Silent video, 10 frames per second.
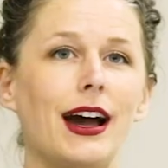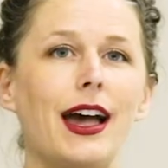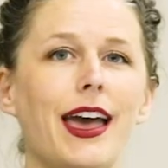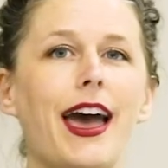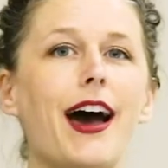
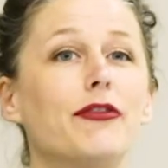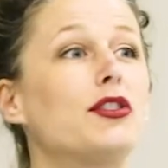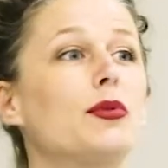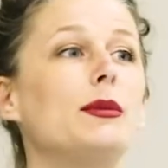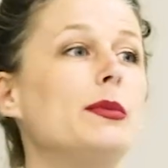I have
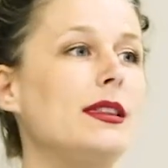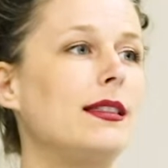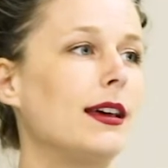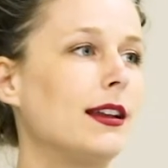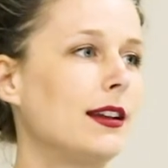to
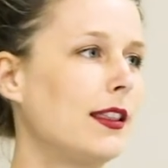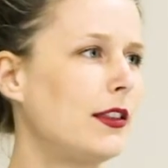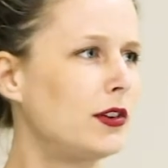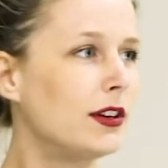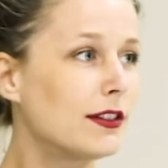repeat that.
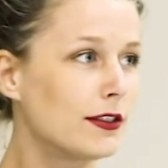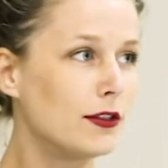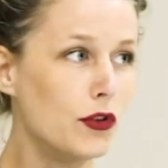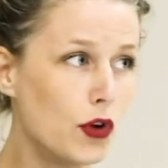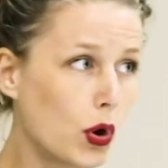There is
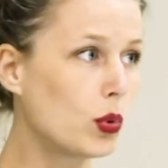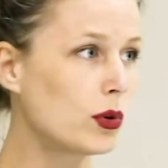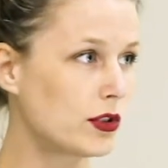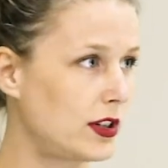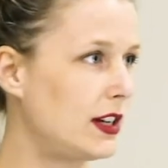
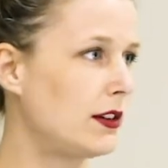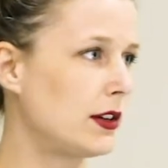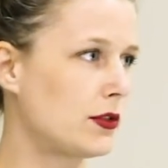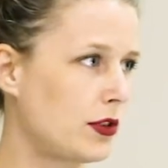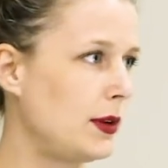no
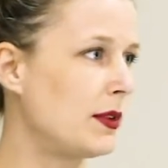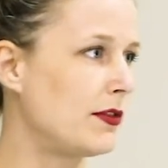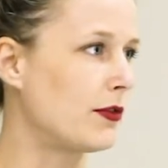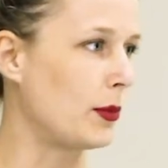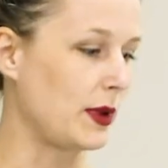generic treatment
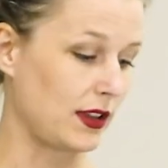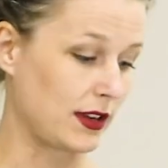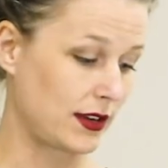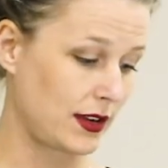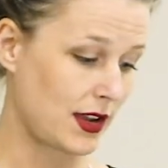
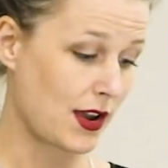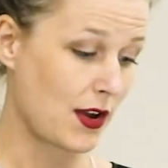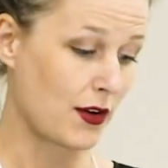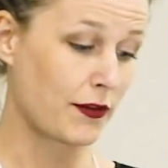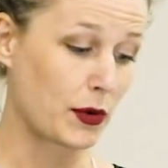formula
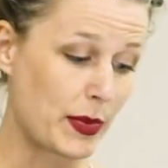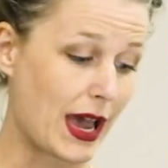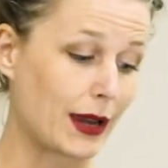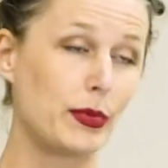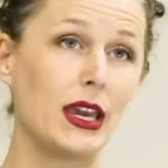for
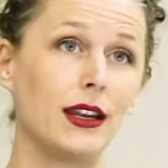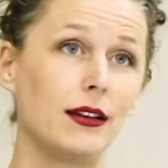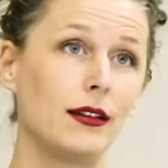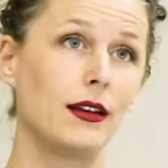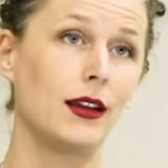back
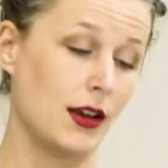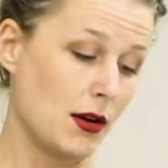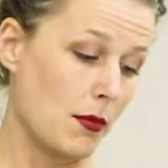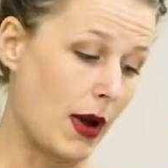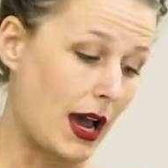pain.
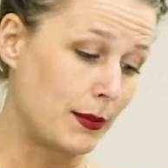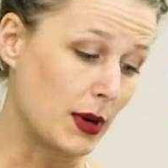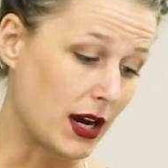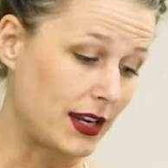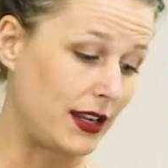My
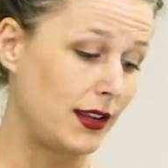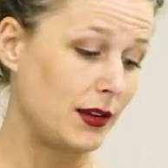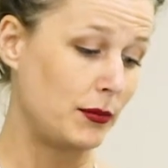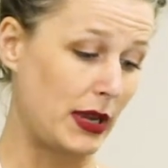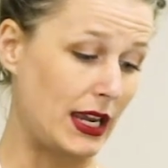
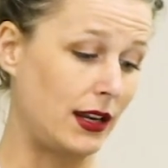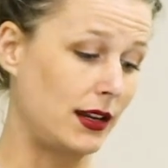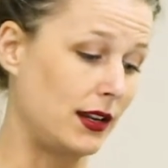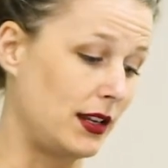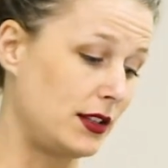body,
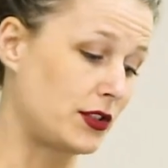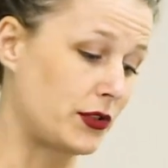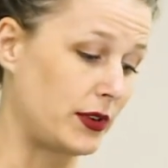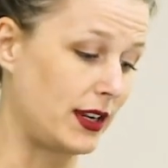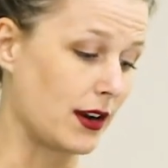pain, and
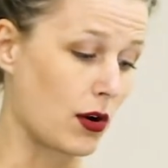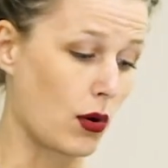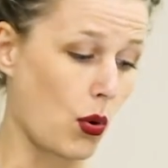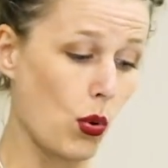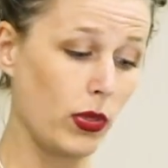history
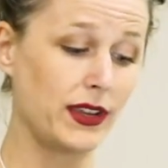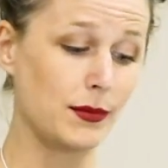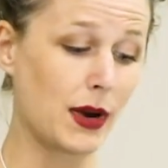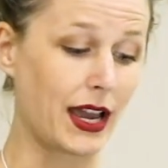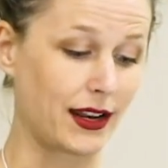are
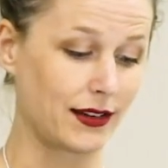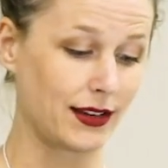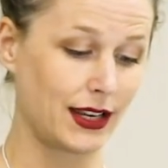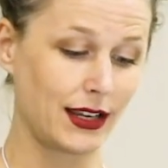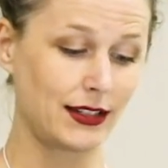only mine.
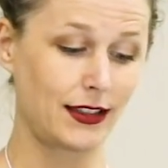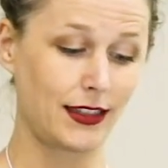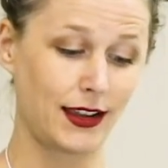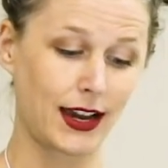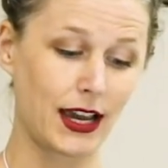And to
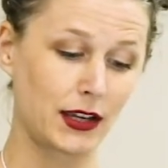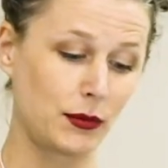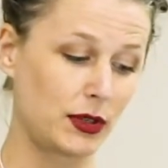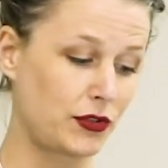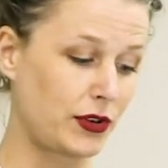think I
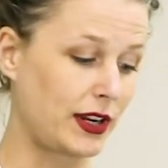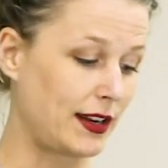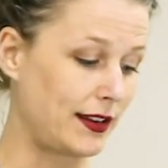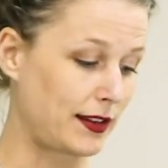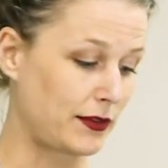can be
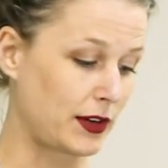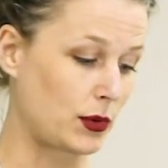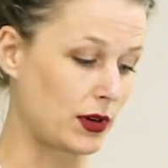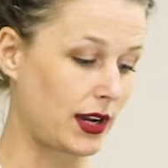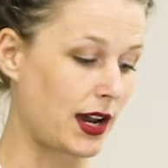treated as if I
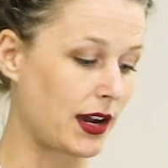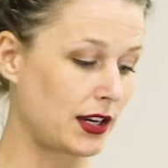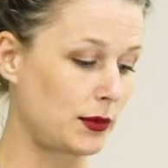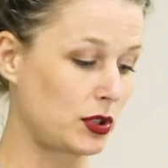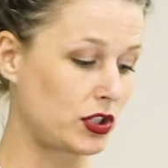were a
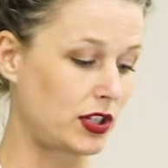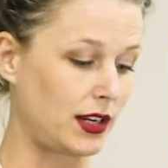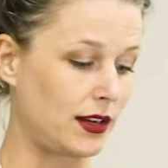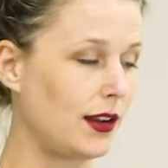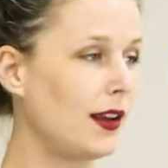cog in a
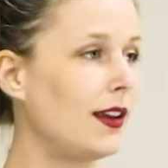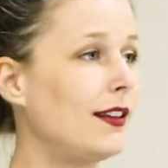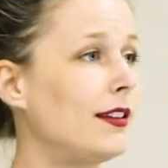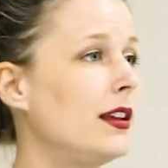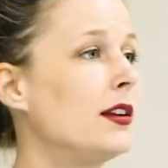machine
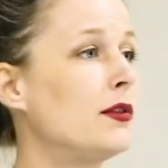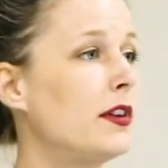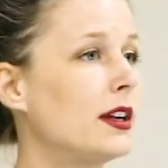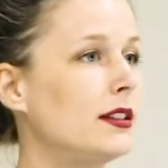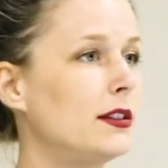is
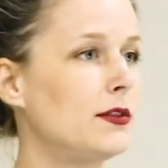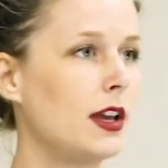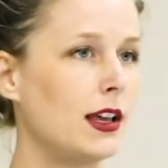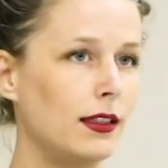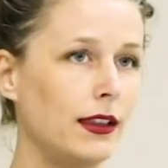ineffective,
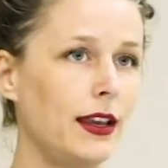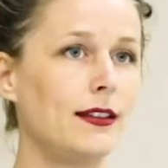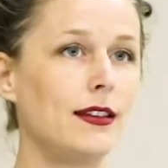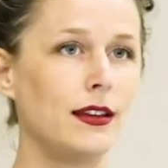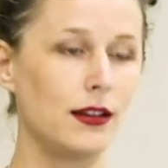
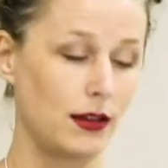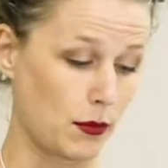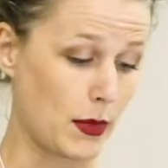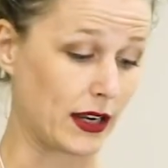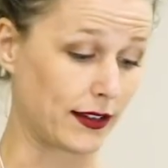lazy
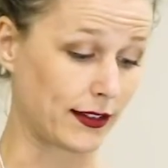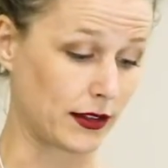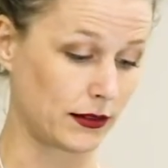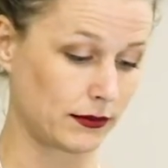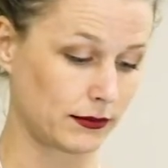
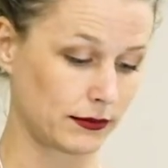medicine.